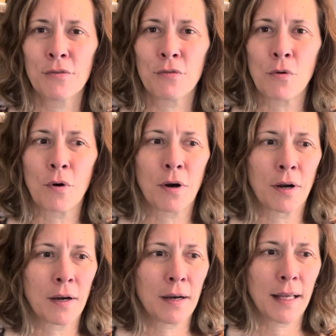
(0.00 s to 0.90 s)

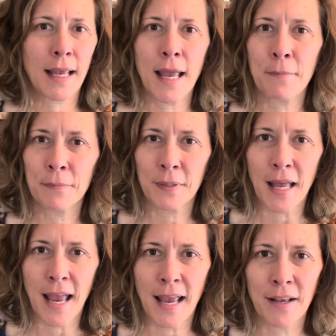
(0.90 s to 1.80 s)
for game
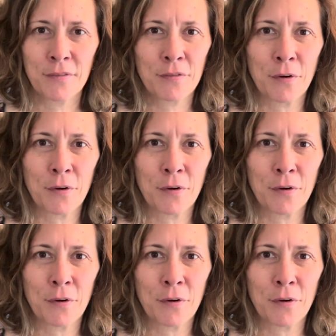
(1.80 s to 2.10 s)
playing,